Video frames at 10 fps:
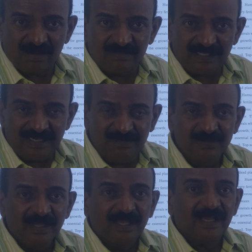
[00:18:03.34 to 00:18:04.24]
organisms they live,
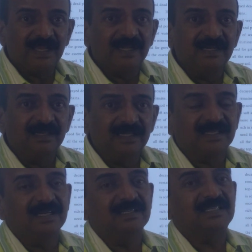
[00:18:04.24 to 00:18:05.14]
and it
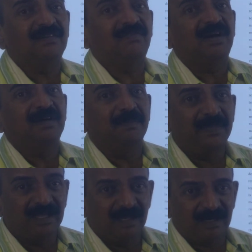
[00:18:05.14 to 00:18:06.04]
consists of what
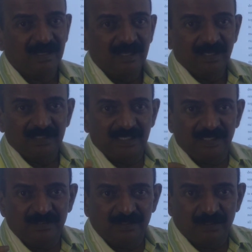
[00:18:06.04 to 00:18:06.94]
bigger, that
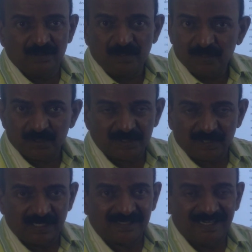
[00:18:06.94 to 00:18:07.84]
is
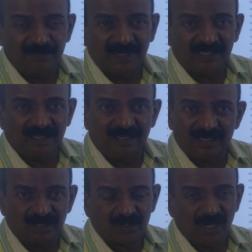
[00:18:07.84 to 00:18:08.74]
sand particle
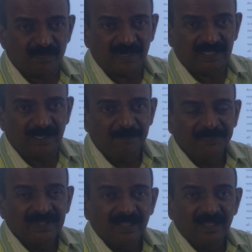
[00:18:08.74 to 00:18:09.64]
and a rock particle,
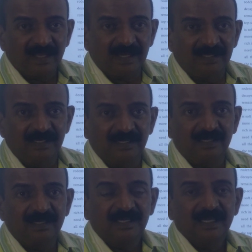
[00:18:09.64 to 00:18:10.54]
and
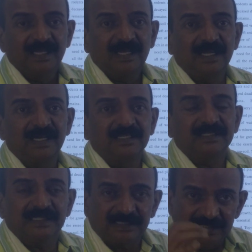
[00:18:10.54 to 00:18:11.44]

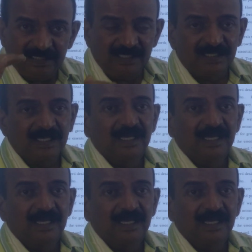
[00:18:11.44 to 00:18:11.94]
the